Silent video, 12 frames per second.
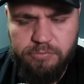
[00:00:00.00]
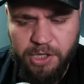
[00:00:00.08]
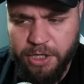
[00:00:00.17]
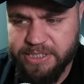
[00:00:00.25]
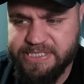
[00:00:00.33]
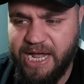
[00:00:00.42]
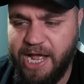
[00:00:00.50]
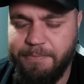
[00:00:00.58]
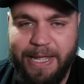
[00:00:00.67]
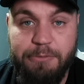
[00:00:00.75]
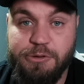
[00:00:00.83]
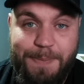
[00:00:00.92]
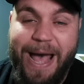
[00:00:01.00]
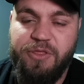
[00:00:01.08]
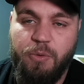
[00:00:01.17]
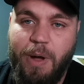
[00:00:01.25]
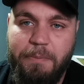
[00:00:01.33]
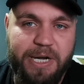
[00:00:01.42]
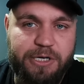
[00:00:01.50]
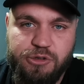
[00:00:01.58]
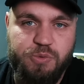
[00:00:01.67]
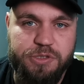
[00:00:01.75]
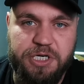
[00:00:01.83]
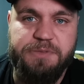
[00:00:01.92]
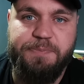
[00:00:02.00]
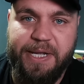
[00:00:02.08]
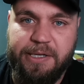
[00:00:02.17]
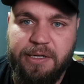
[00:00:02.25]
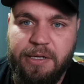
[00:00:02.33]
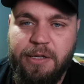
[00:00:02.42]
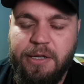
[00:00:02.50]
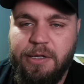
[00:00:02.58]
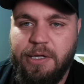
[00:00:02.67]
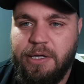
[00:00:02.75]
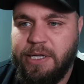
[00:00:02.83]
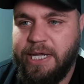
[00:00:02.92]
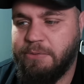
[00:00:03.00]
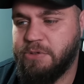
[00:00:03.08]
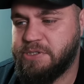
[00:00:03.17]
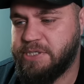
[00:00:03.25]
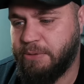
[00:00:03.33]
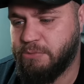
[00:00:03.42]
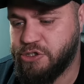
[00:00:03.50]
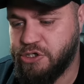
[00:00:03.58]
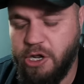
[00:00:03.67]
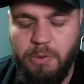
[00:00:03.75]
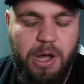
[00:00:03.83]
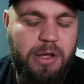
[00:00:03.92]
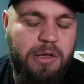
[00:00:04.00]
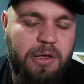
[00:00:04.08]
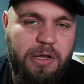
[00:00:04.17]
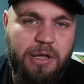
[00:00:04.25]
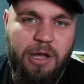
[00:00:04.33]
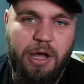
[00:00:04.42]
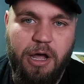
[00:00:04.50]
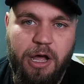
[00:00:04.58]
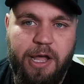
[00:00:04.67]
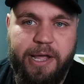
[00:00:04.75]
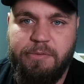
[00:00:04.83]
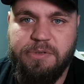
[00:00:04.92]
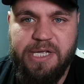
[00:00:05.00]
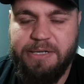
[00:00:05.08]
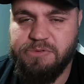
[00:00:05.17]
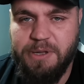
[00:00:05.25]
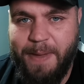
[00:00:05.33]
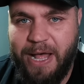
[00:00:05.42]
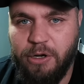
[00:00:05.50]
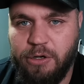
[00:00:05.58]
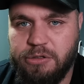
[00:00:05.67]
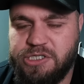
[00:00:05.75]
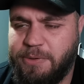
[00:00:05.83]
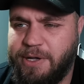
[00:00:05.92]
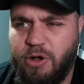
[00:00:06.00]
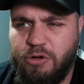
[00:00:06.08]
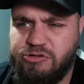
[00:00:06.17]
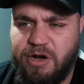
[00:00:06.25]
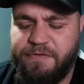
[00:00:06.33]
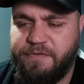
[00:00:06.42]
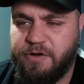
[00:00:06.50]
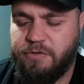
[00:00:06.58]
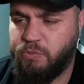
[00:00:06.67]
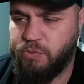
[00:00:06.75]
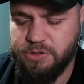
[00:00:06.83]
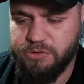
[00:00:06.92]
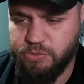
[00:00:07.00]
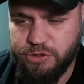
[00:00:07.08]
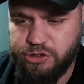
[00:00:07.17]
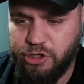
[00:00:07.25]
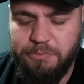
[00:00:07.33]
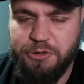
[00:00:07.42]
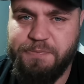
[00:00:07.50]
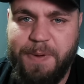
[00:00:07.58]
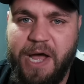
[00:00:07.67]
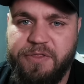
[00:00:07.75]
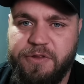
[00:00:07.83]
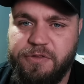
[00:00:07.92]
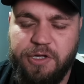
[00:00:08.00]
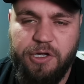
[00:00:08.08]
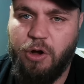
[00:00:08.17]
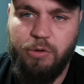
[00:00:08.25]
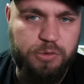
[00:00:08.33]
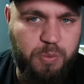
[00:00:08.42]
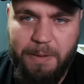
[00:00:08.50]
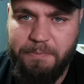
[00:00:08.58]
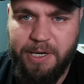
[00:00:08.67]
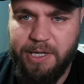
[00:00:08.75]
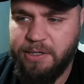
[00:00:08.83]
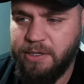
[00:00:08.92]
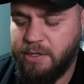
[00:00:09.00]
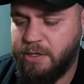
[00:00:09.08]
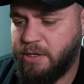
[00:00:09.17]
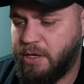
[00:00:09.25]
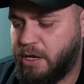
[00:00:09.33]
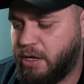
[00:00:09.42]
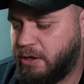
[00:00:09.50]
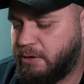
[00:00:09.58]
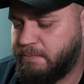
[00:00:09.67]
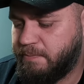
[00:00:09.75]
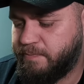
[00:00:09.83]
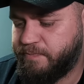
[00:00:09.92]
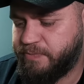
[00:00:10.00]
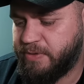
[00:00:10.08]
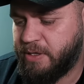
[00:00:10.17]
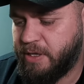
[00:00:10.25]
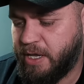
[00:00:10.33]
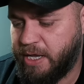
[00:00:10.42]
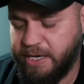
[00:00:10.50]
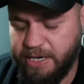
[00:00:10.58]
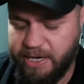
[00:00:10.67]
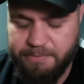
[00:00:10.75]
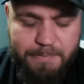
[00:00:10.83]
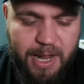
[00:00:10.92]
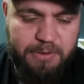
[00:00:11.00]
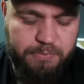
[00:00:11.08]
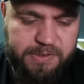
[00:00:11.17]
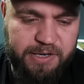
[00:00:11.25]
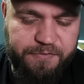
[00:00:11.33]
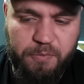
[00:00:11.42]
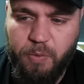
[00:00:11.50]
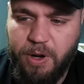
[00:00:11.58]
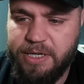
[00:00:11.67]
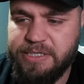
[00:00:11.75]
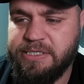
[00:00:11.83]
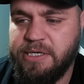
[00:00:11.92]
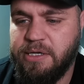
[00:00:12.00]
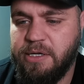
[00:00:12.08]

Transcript: at the time. It was better than Wembley, it just wasn't as big. It was newer, it was a better look to it. Old Trafford was so much better than the old Wembley in many different ways.